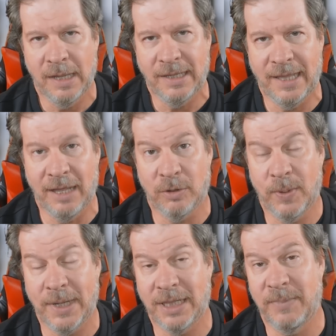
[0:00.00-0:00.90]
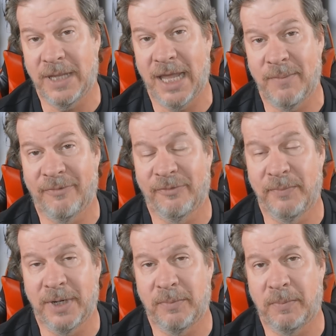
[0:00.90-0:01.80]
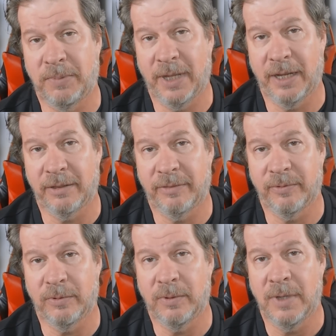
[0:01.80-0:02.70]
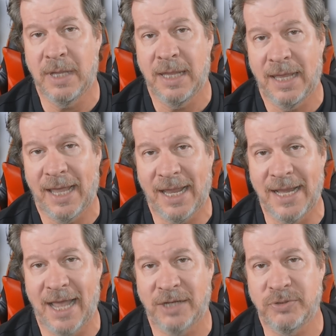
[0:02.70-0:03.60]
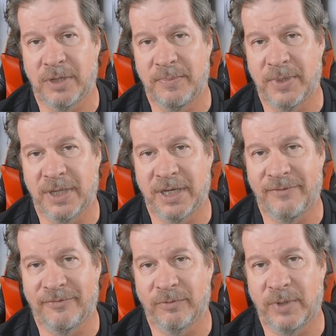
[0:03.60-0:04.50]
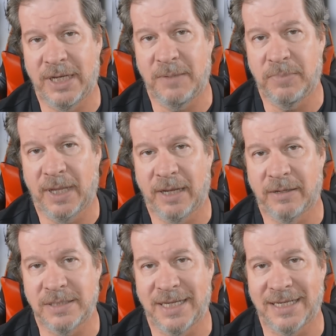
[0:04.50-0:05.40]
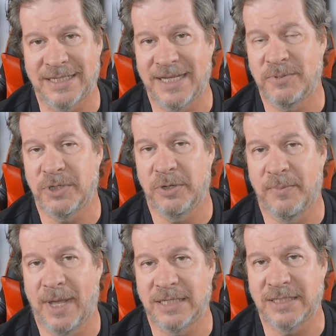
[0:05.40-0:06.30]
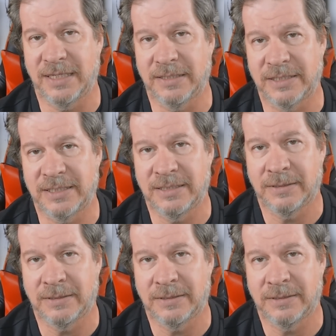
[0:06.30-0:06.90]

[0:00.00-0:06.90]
Gale quickly became a formidable player through a natural ability for reading players and exceptional math skills.